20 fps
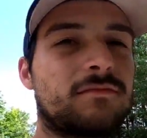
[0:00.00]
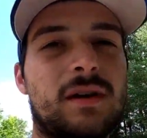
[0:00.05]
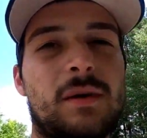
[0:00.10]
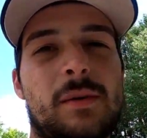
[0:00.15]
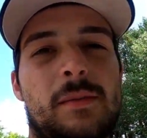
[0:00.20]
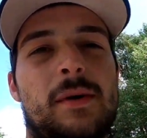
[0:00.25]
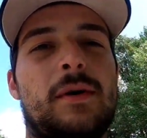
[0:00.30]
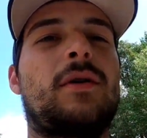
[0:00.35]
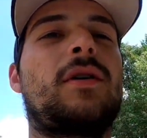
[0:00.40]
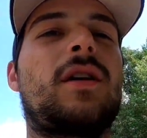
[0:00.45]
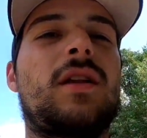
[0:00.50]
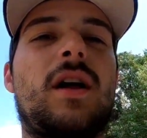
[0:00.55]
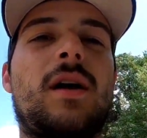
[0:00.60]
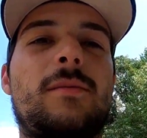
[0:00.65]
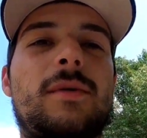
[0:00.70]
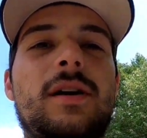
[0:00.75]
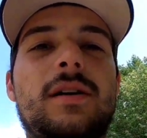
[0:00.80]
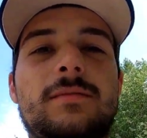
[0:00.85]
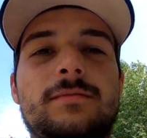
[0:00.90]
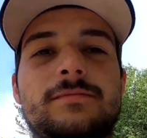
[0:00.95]
probably about a
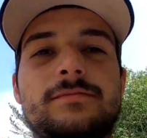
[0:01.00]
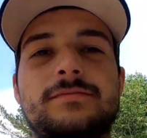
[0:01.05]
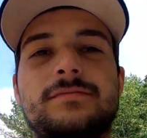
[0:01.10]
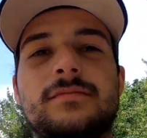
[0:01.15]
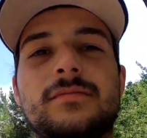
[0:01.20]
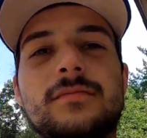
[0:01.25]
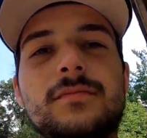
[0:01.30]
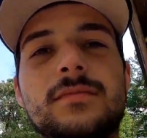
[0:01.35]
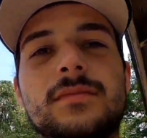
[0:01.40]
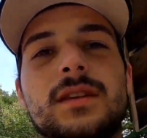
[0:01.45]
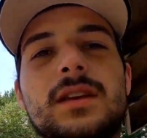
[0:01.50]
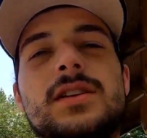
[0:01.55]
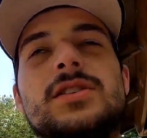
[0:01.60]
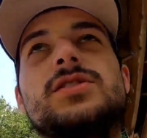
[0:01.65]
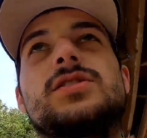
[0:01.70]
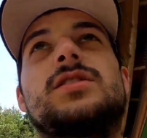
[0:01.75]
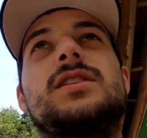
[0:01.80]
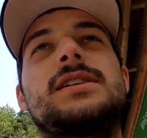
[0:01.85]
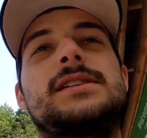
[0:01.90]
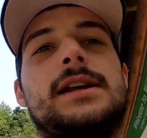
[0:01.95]
kilometer.
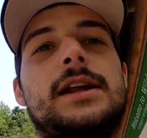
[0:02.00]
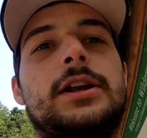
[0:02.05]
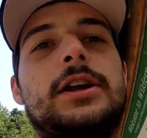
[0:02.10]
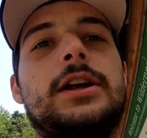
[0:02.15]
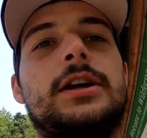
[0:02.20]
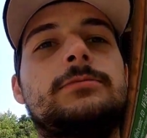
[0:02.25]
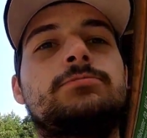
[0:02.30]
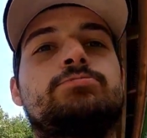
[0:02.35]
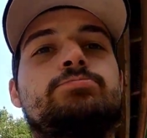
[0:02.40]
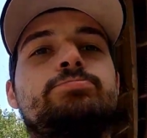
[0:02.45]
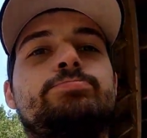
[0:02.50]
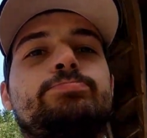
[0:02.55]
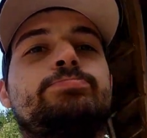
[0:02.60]
So let's get it done.